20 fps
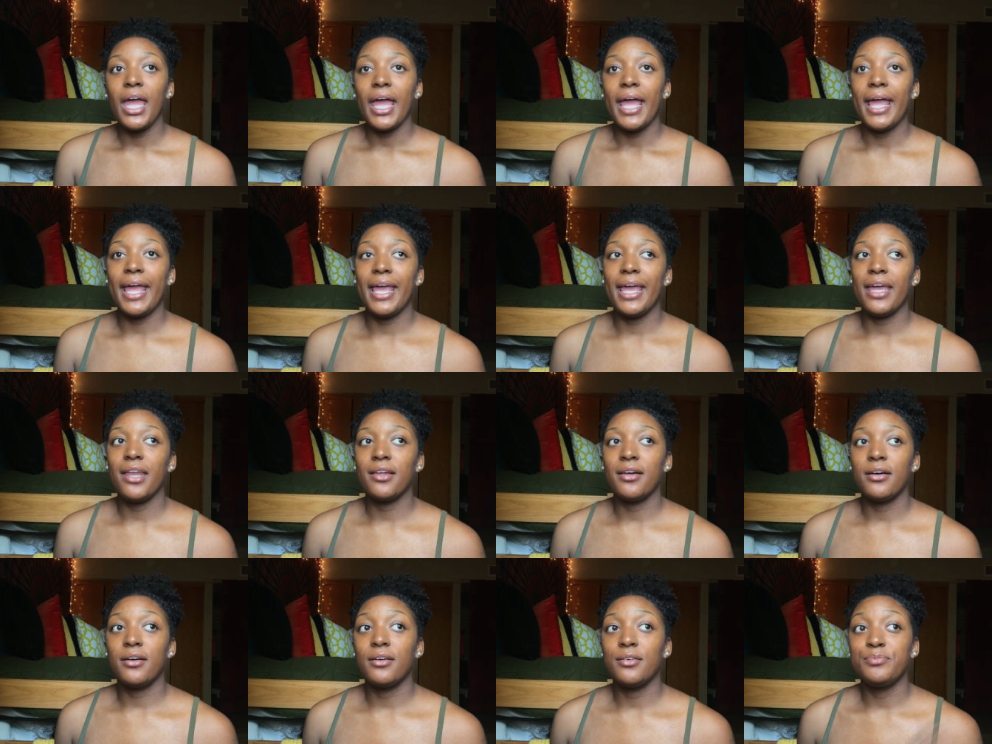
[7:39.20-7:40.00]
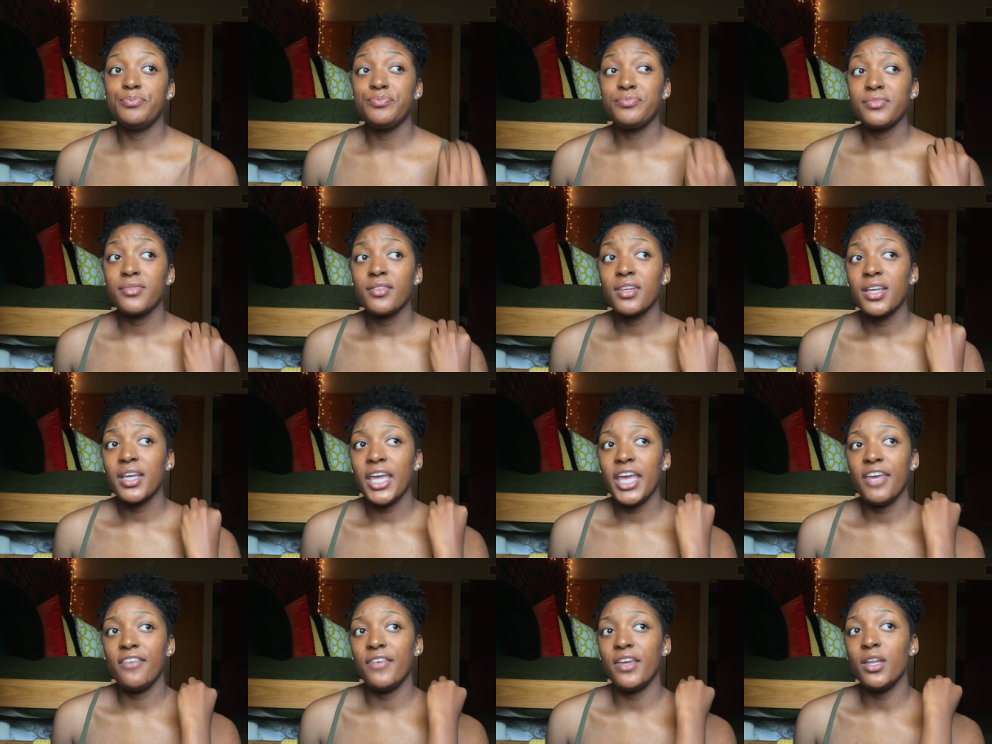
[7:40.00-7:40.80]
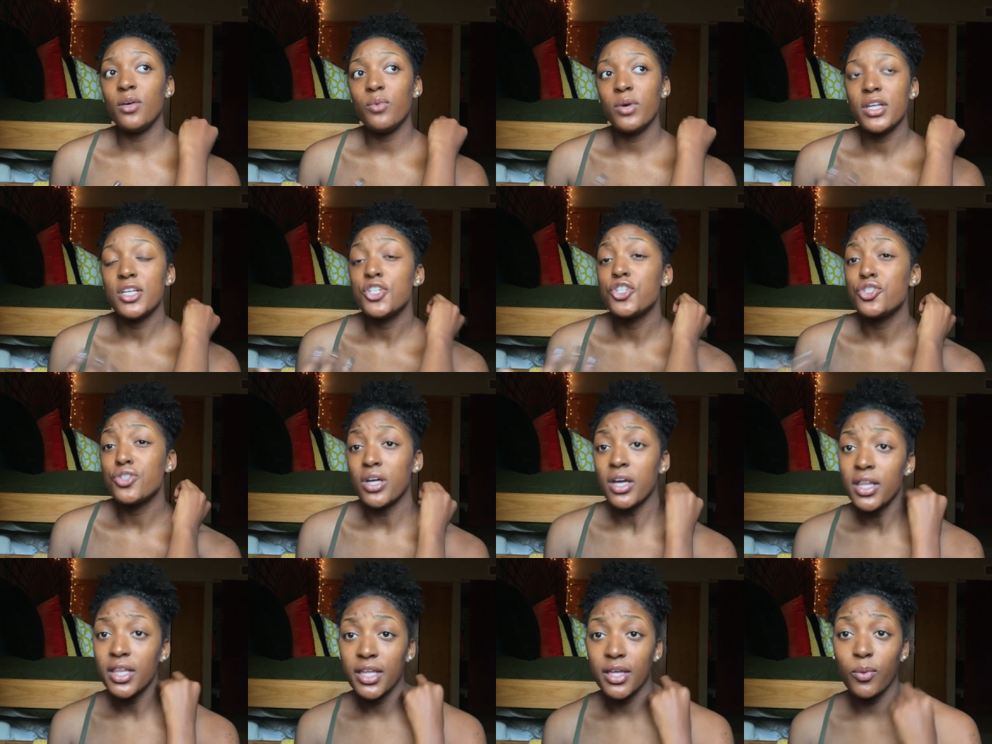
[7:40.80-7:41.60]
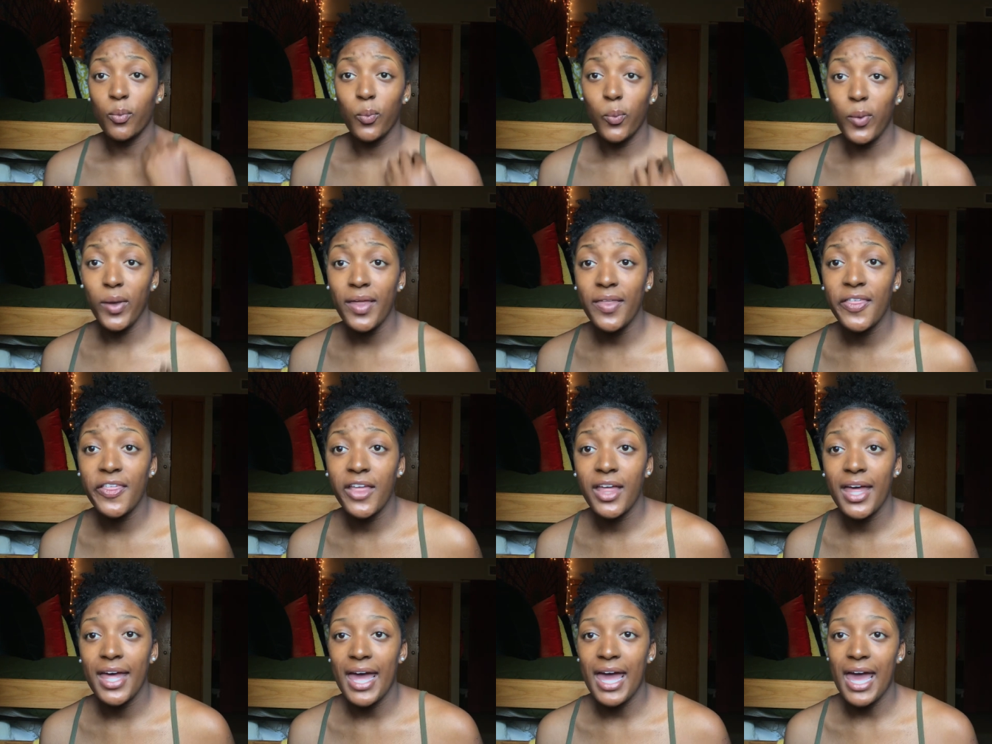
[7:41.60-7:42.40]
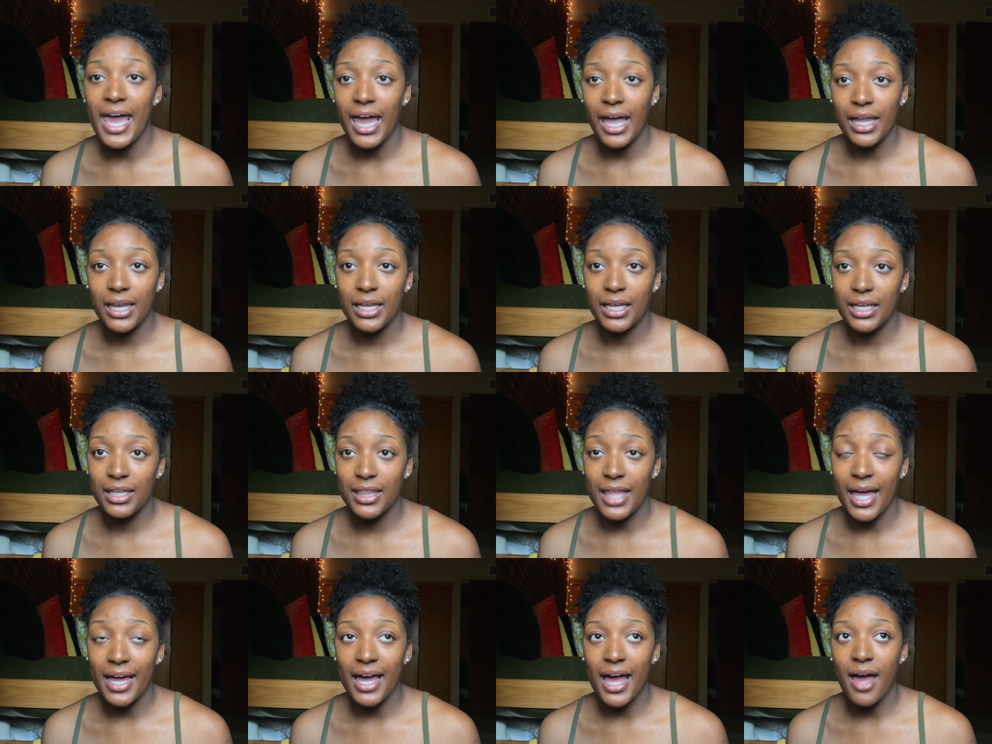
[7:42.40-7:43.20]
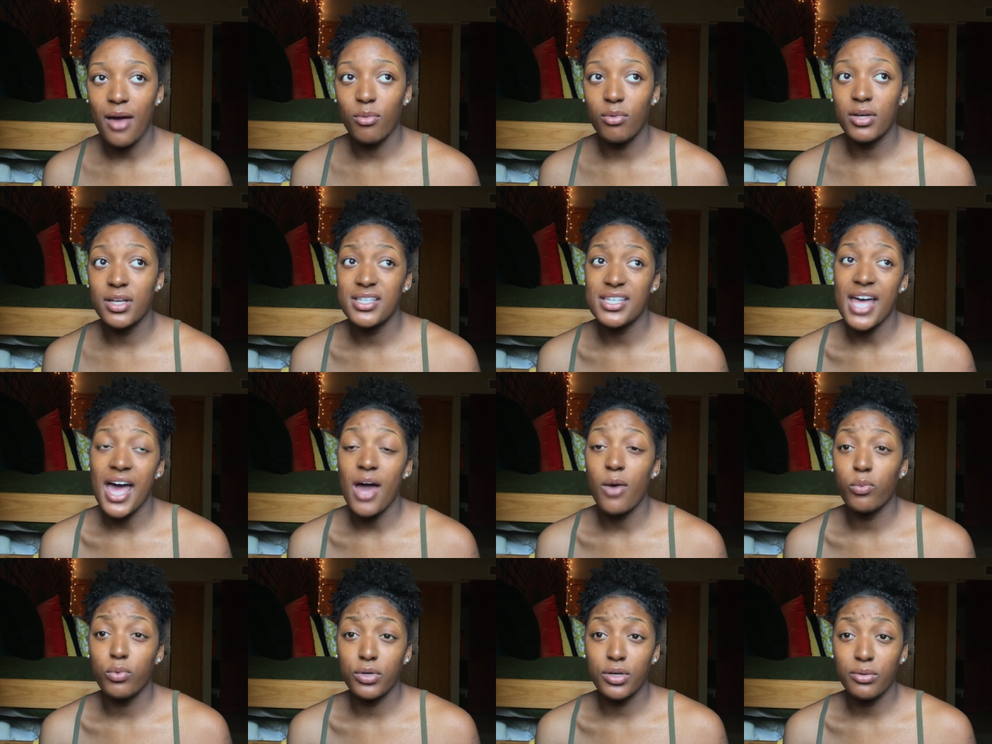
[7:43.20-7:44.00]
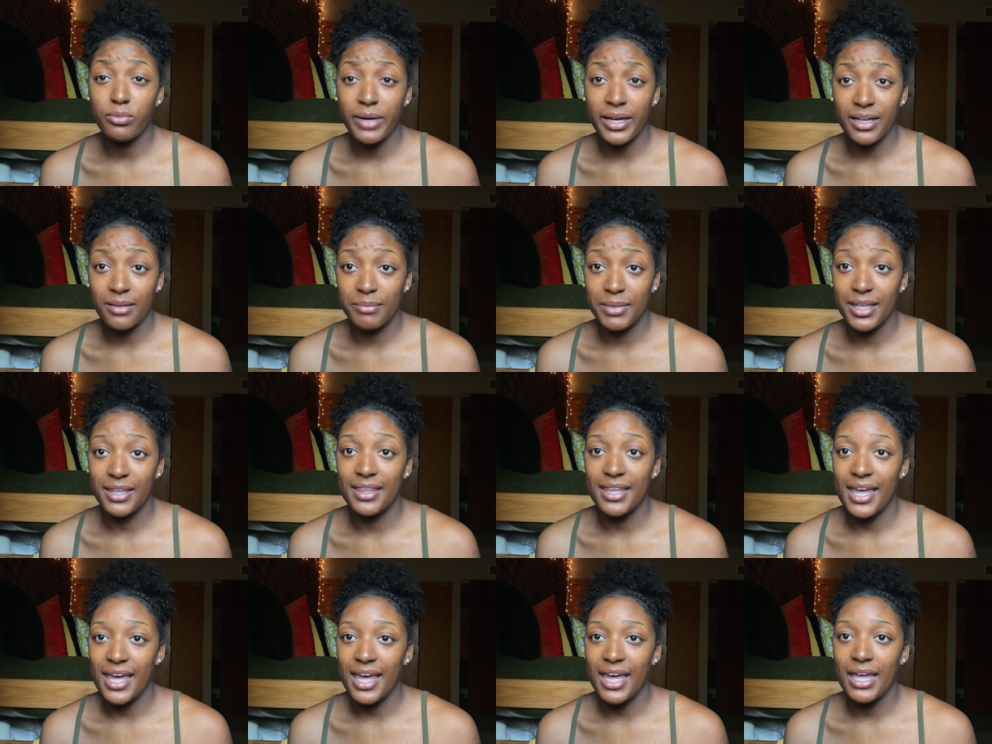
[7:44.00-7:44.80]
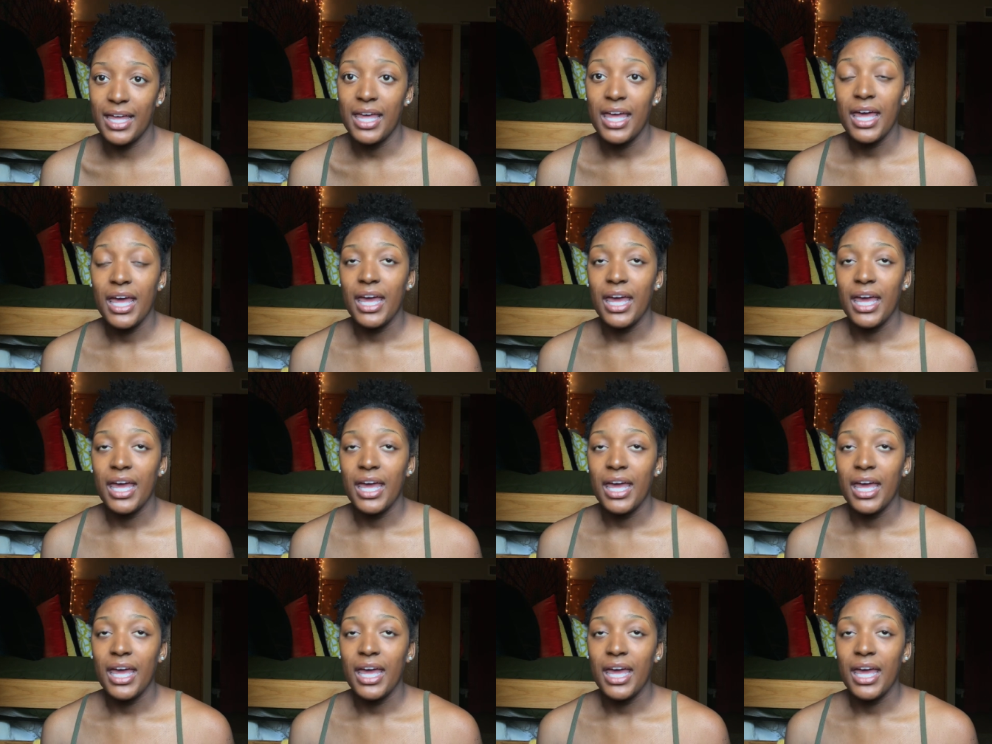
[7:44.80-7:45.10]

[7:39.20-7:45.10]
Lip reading: And if anyone is struggling with acne like I was, I would recommend that.